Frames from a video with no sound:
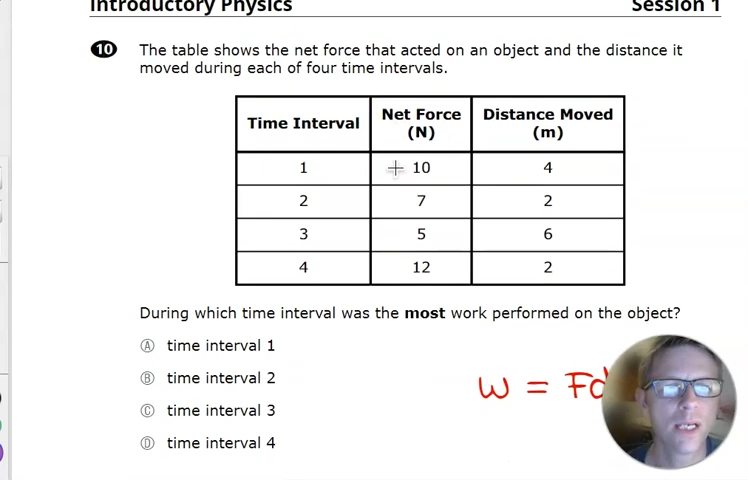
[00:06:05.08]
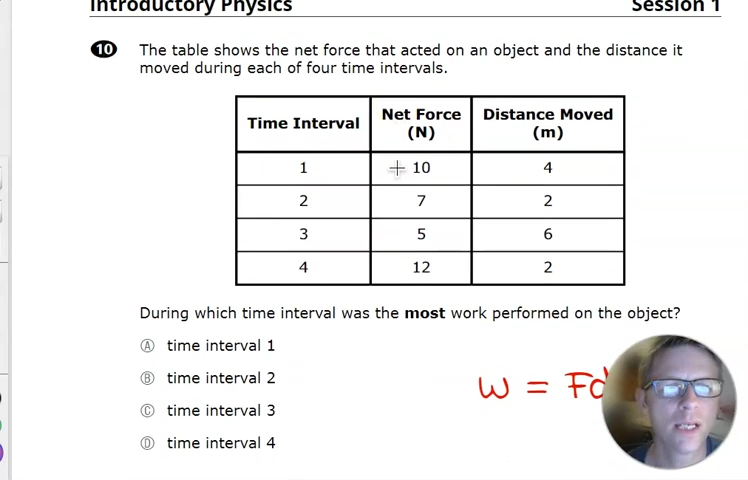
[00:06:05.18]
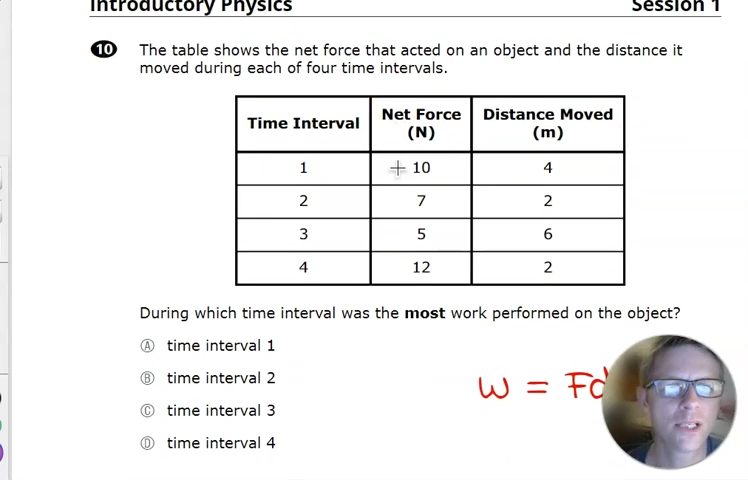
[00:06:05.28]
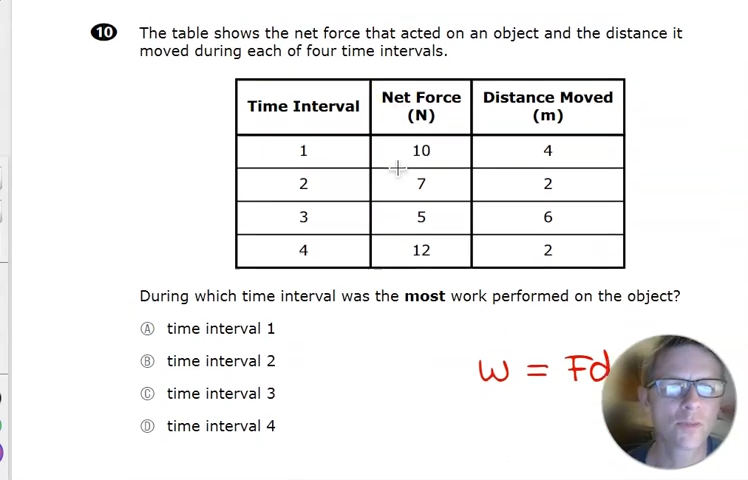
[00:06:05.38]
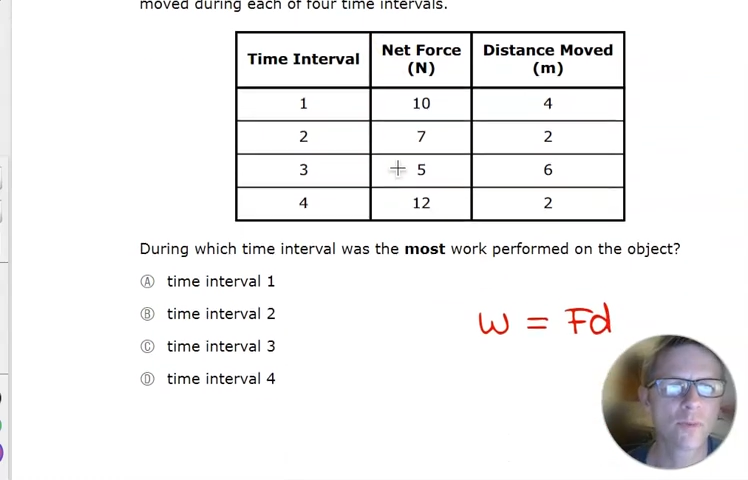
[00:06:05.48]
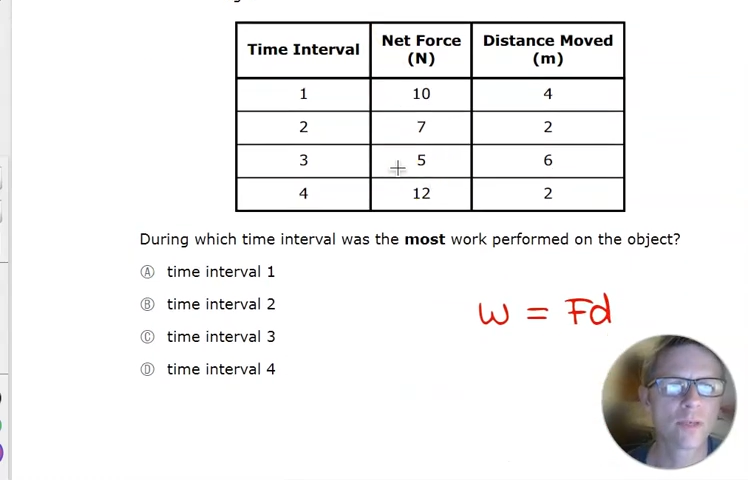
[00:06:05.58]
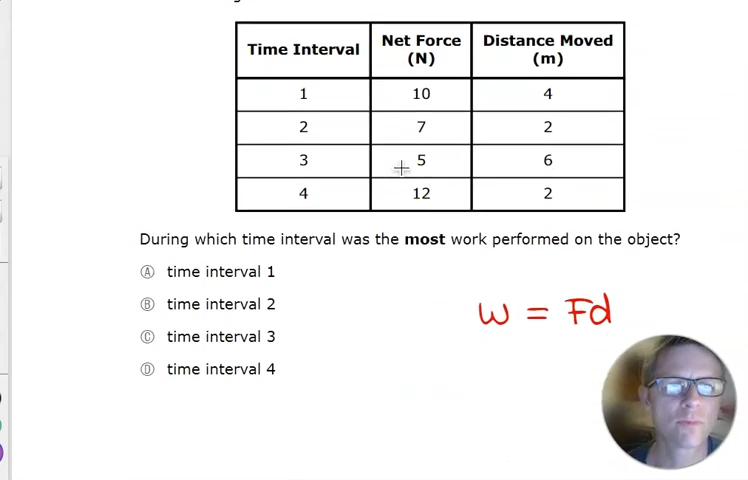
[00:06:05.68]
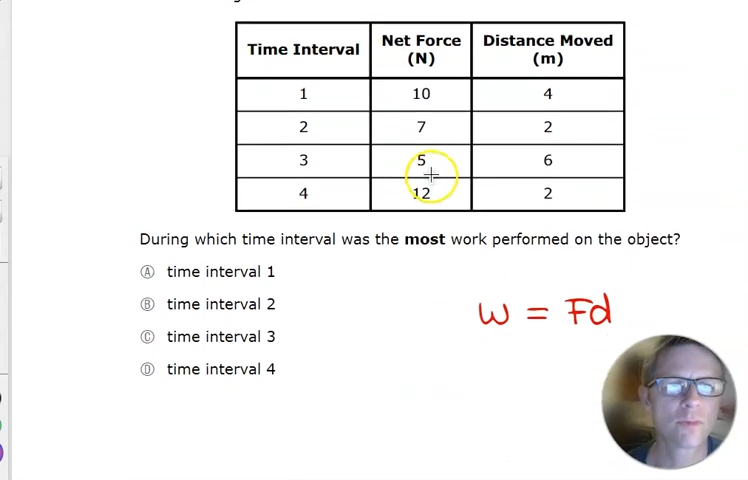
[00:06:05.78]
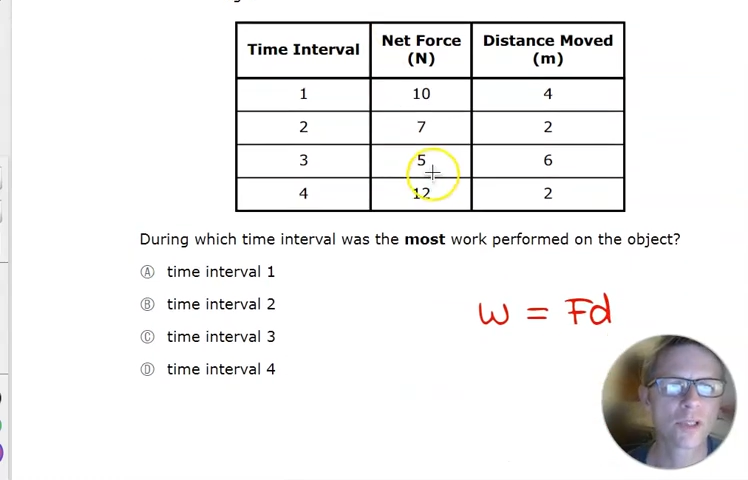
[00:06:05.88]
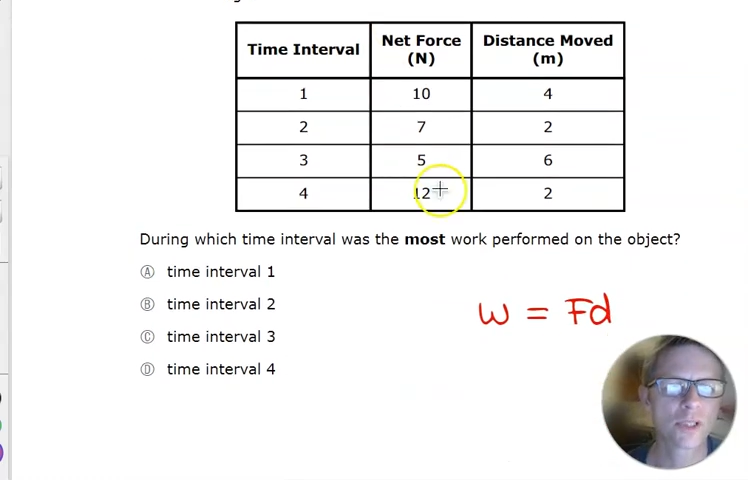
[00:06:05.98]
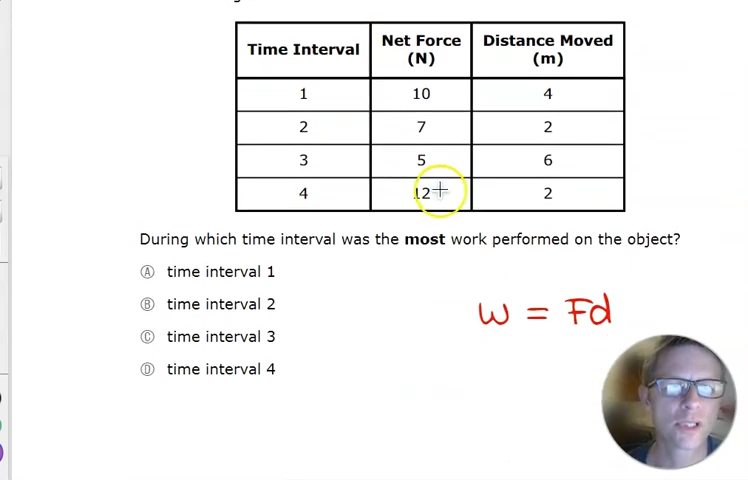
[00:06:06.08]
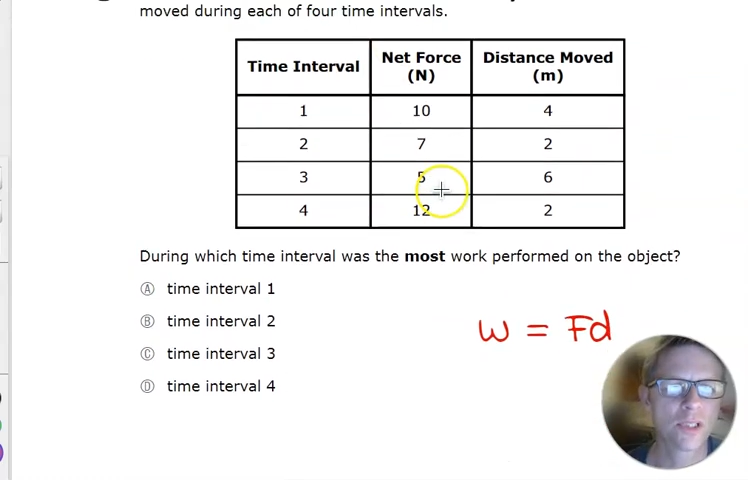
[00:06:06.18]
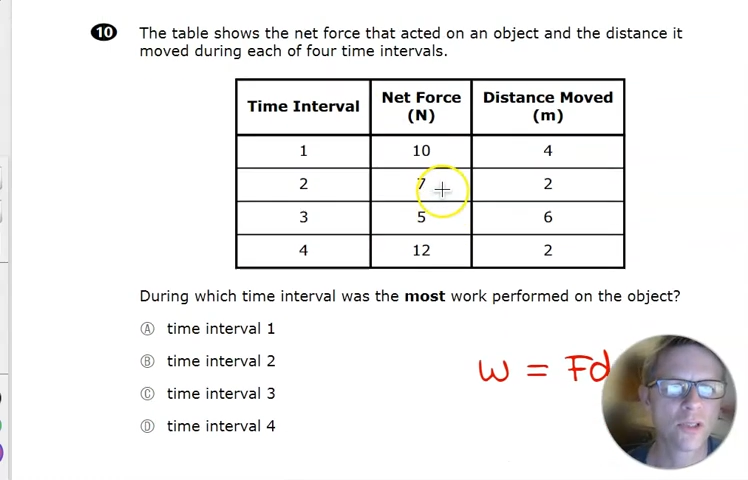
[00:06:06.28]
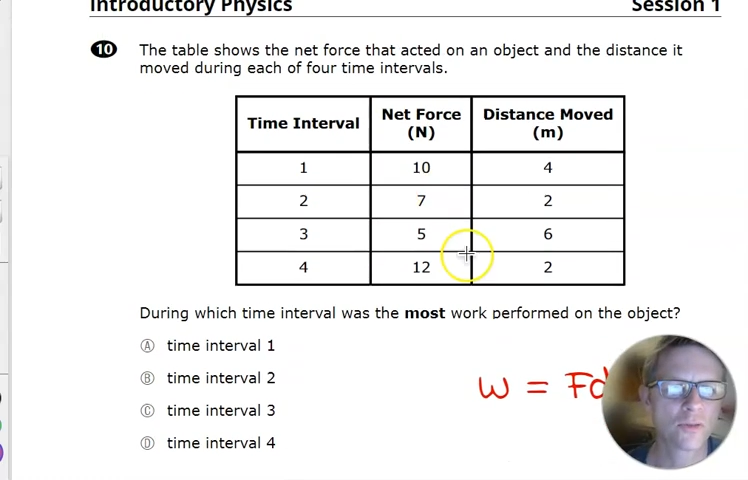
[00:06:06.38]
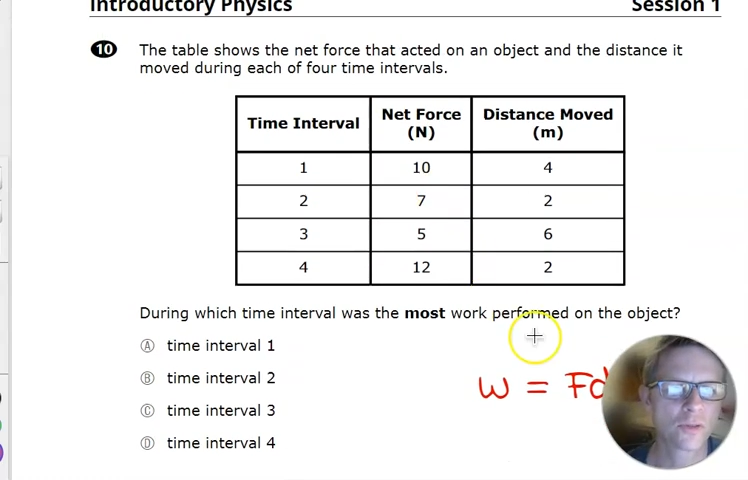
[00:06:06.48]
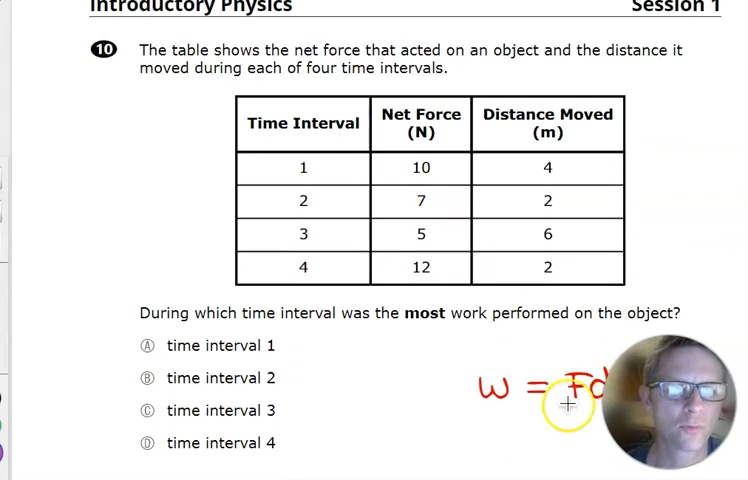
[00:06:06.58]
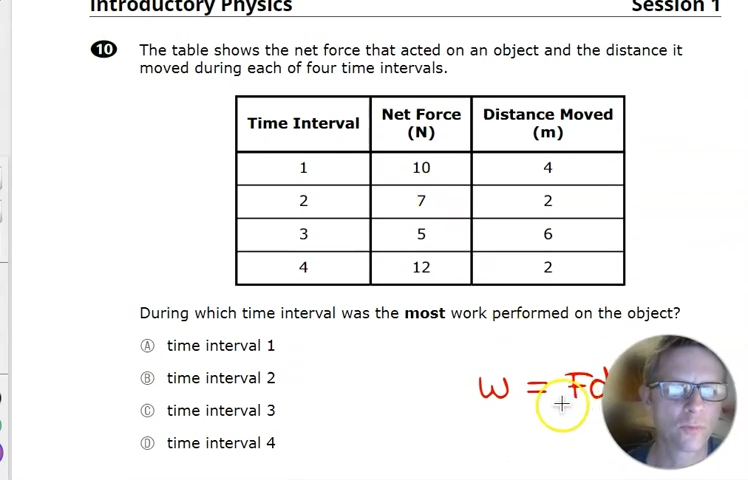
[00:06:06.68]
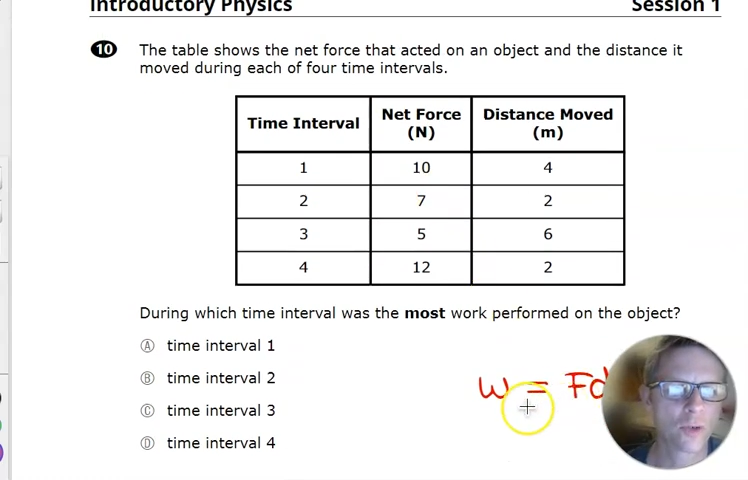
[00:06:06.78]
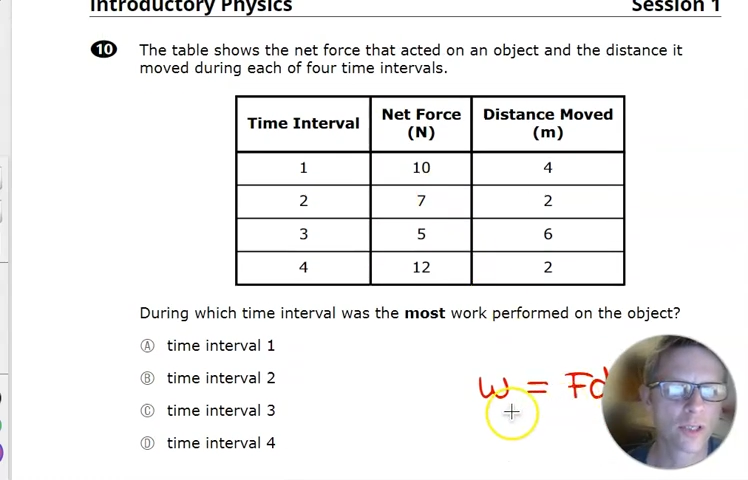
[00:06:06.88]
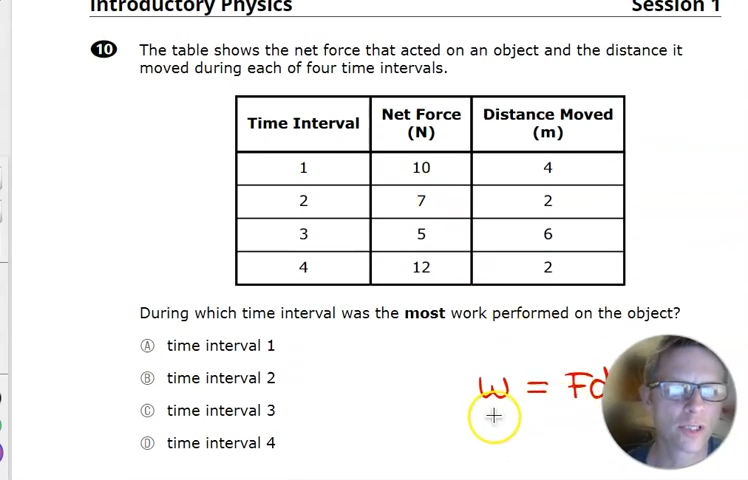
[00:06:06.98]
In this one, we're just going to use the
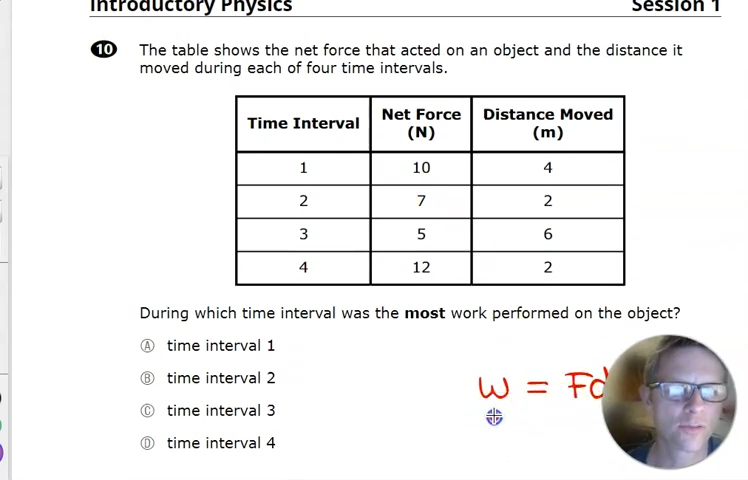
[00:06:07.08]
work